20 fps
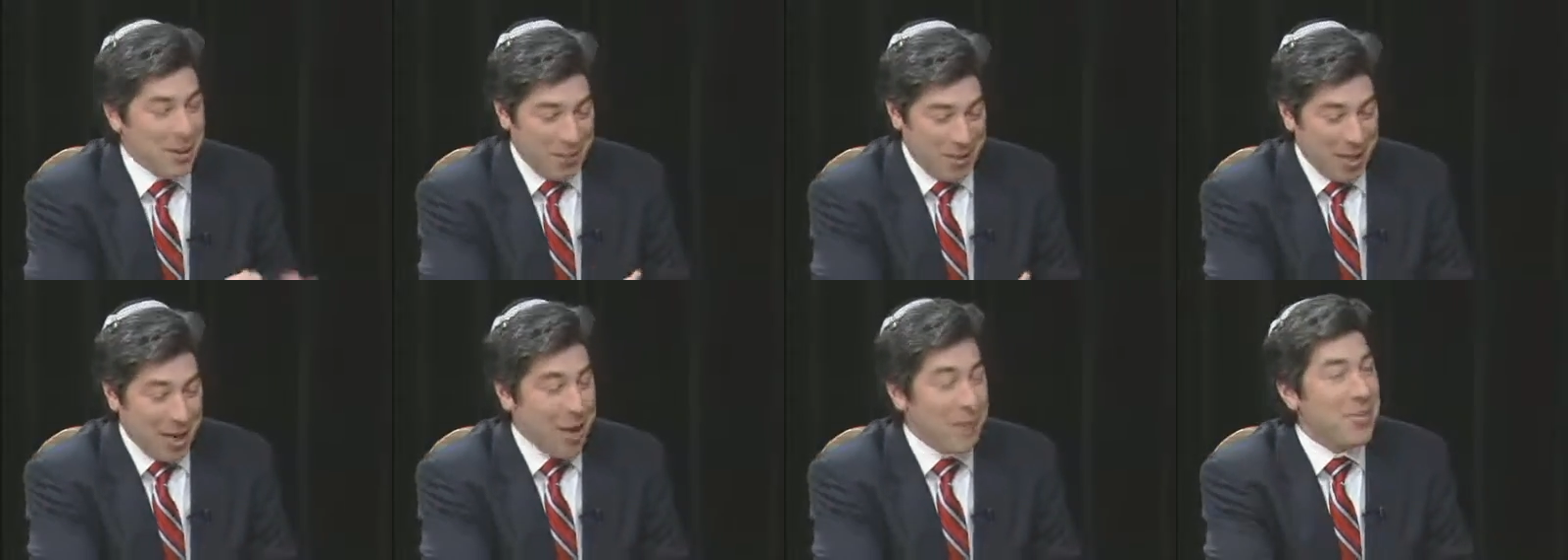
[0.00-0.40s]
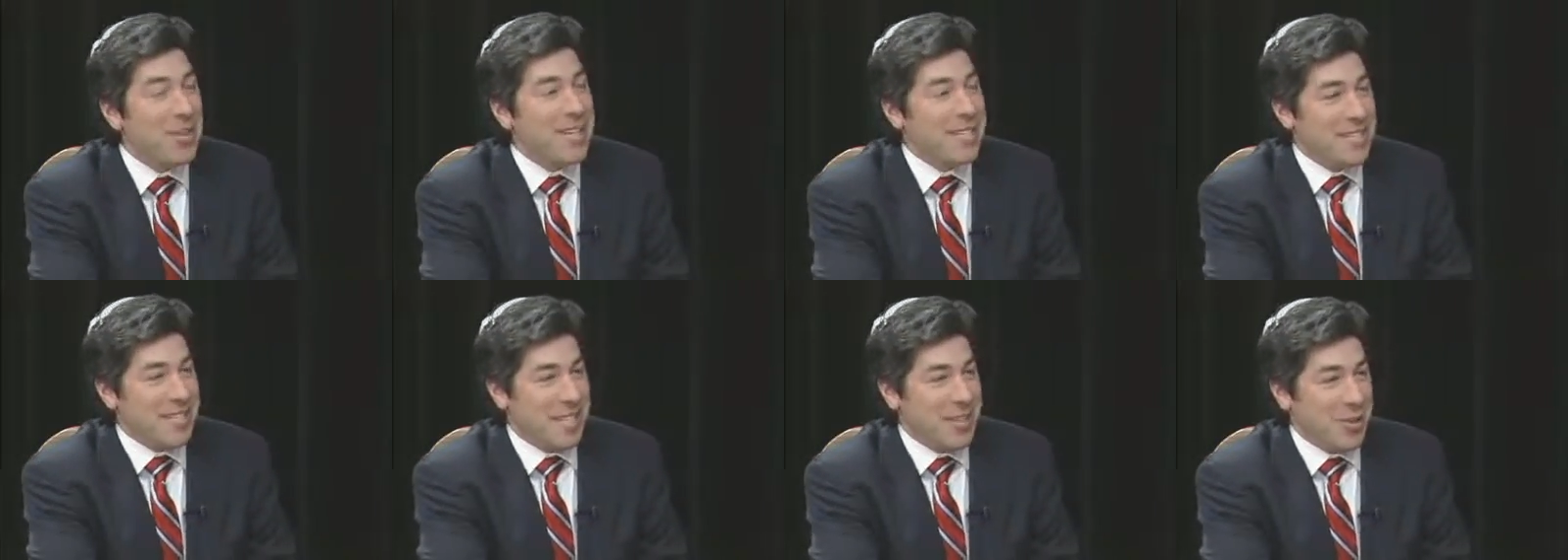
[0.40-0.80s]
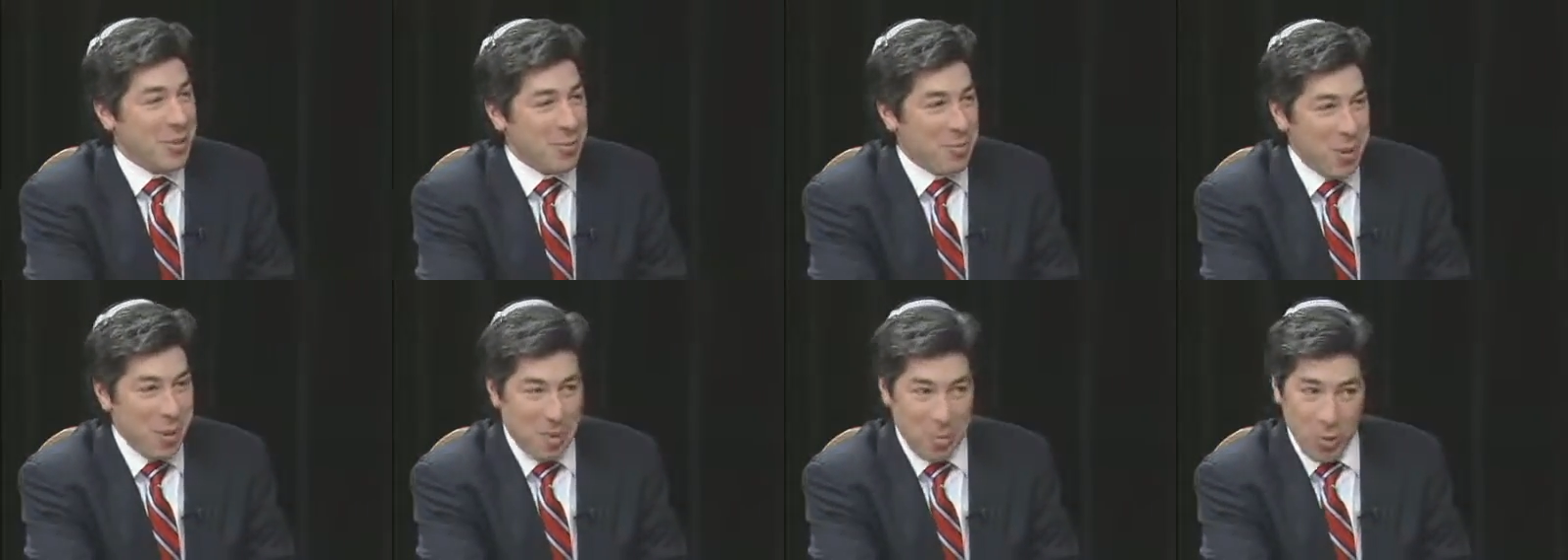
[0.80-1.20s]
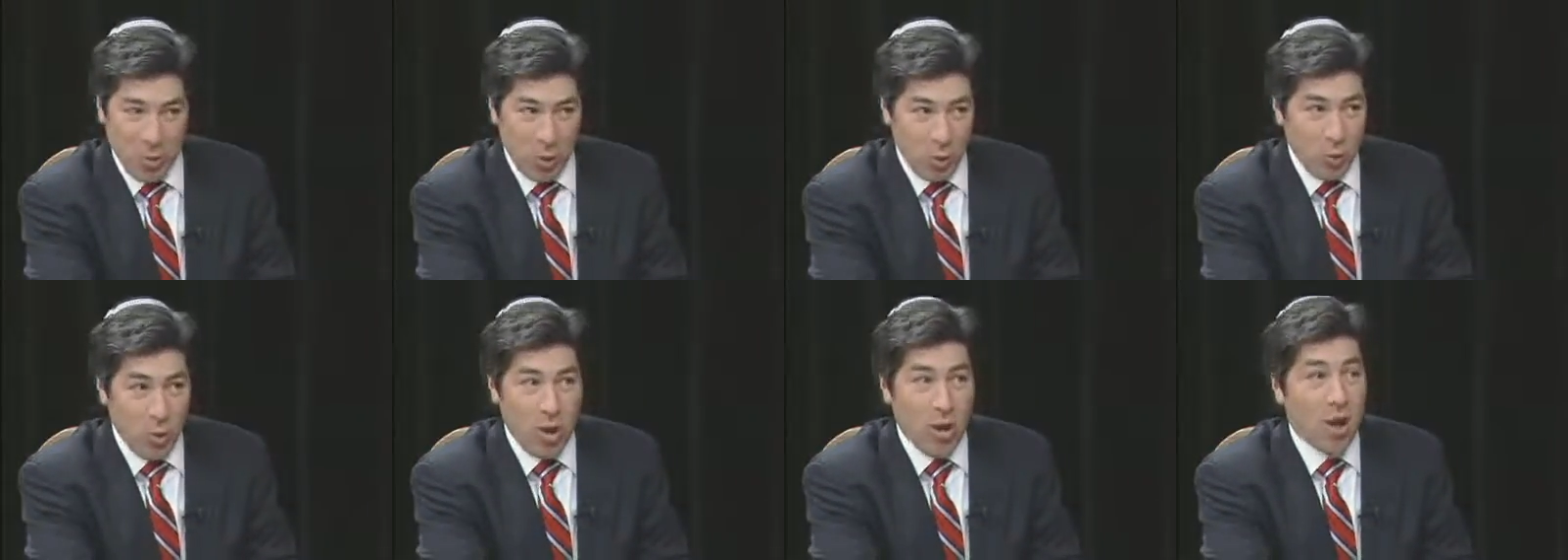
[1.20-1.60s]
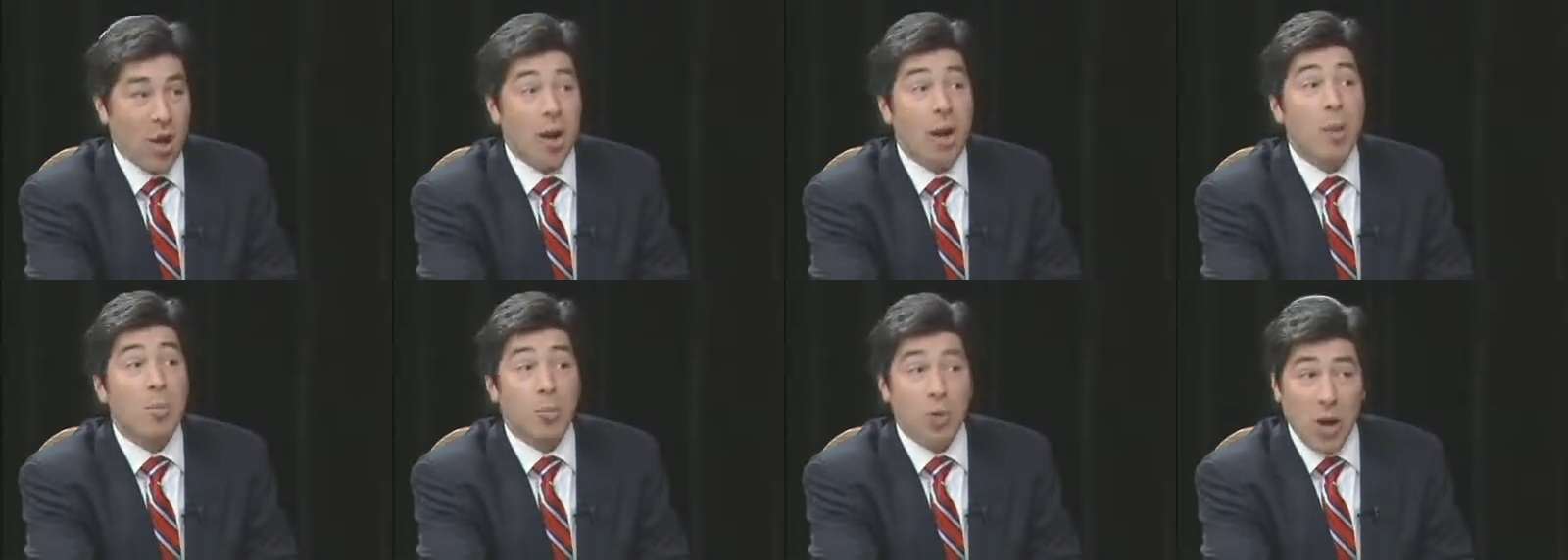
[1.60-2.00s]
I mean, obviously there are people who are
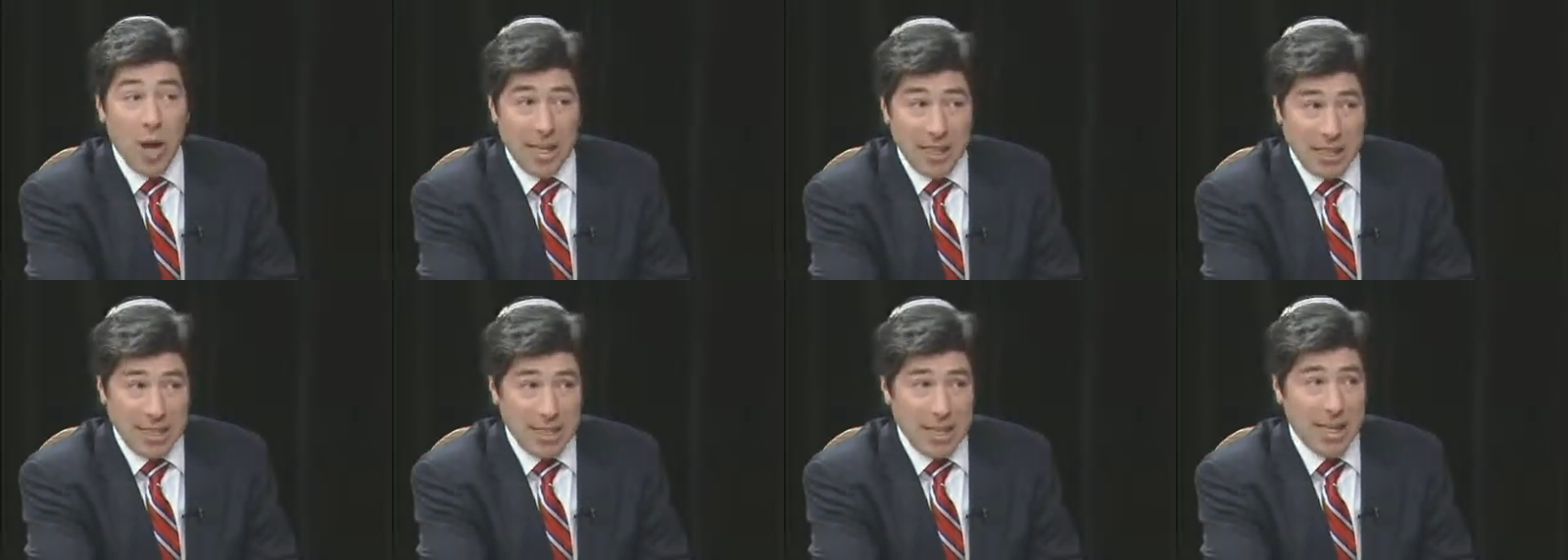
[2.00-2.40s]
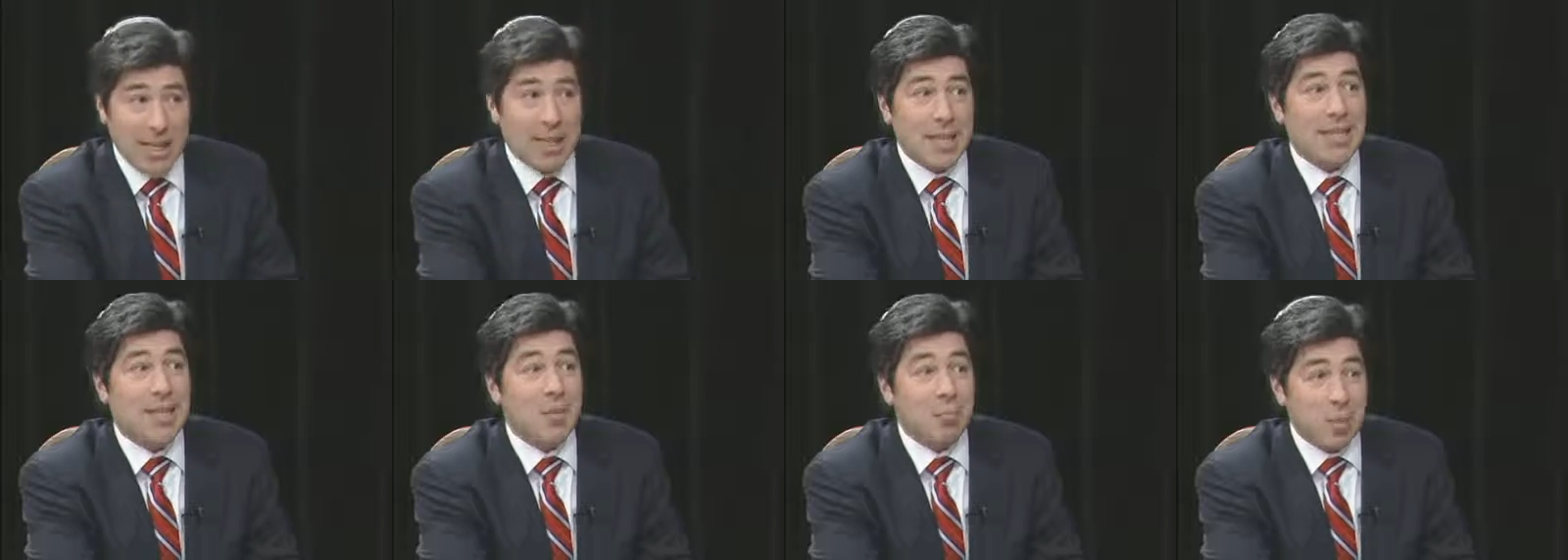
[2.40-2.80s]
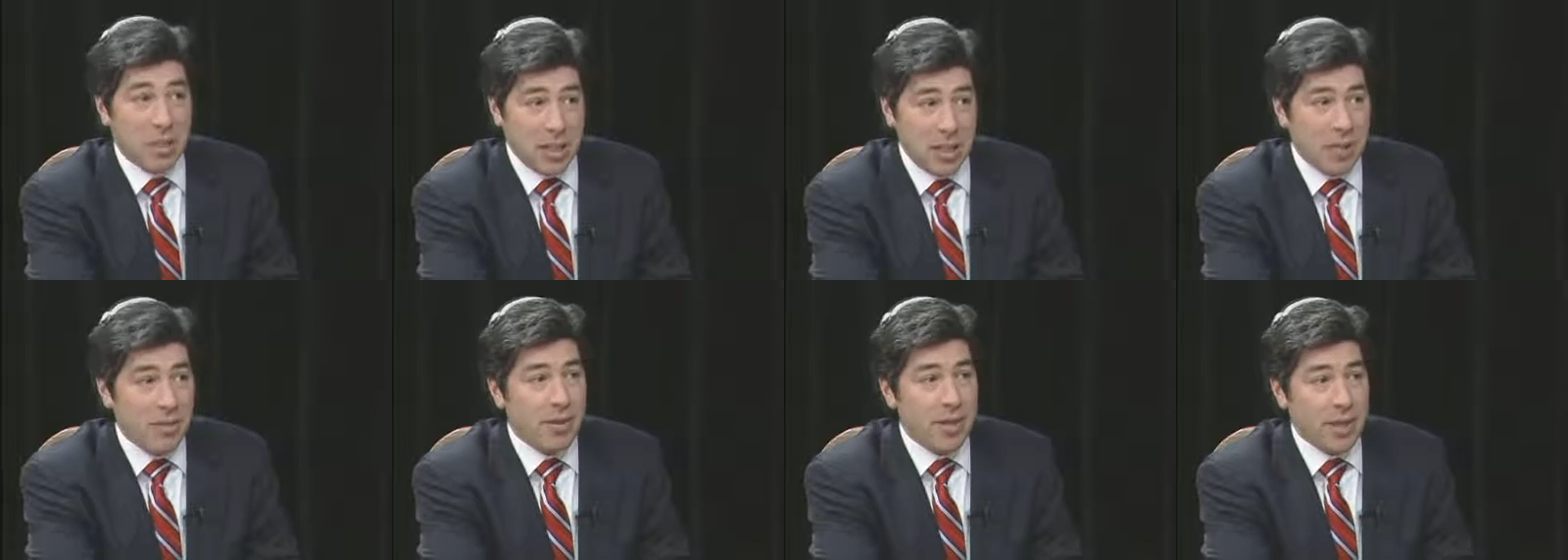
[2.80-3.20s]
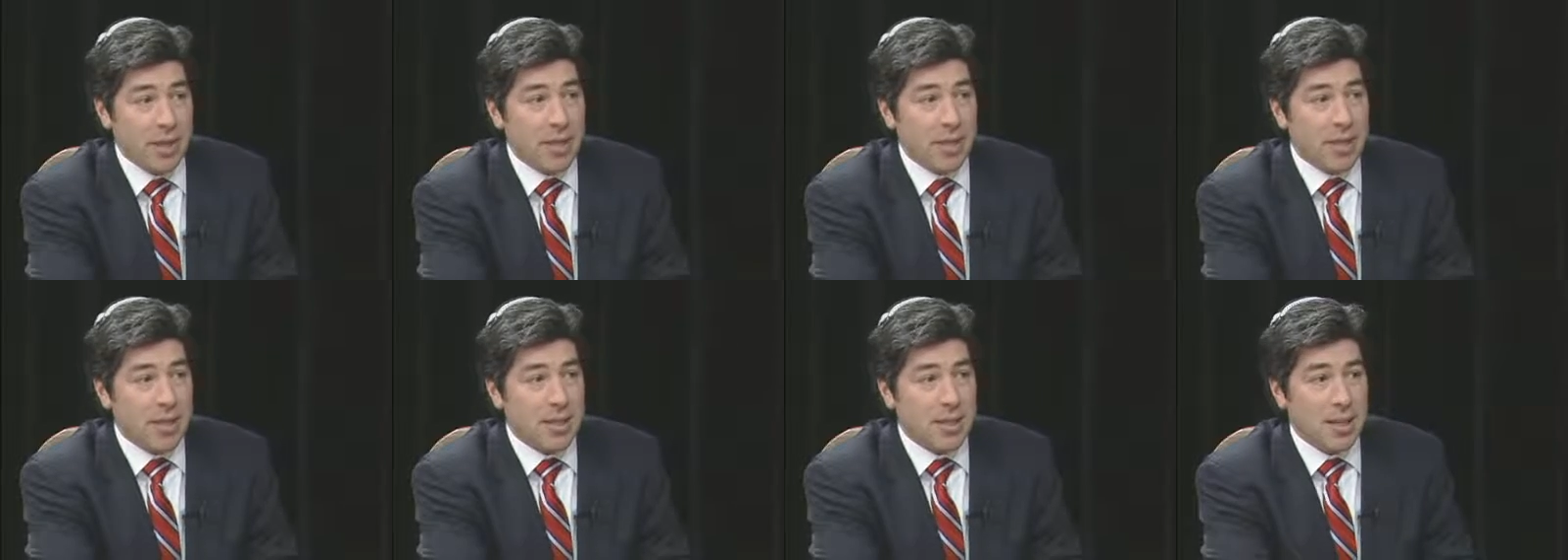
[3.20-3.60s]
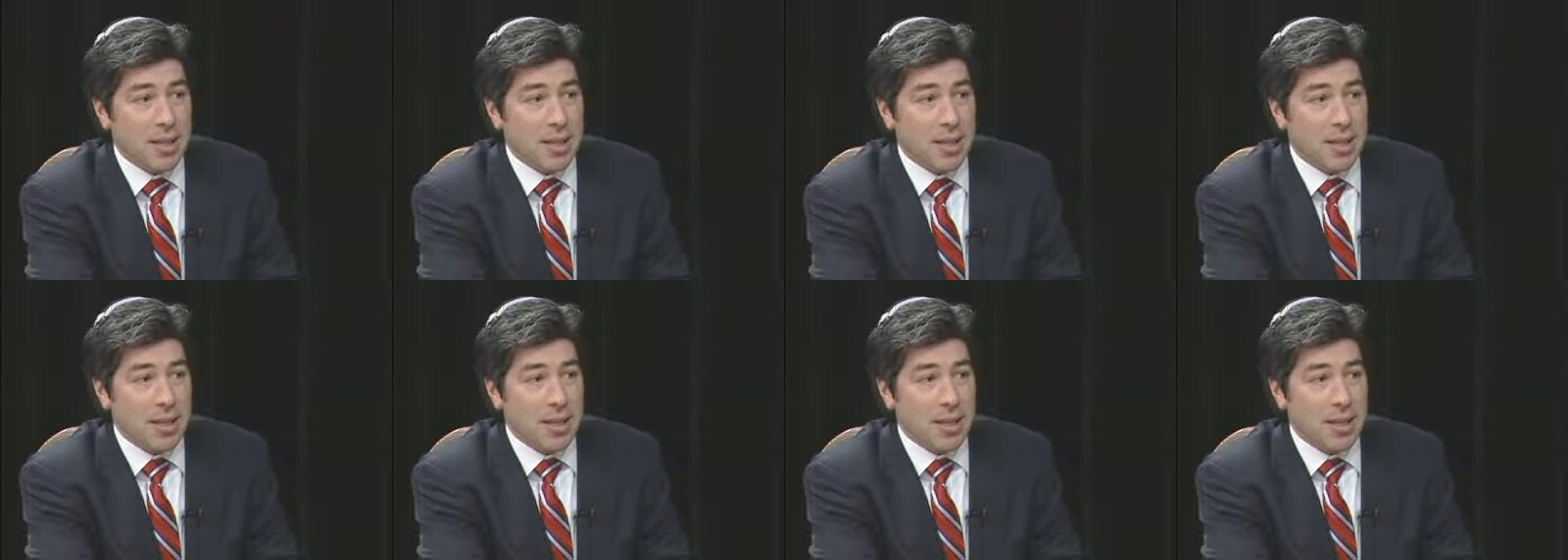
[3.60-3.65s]
practicing this and believing in this.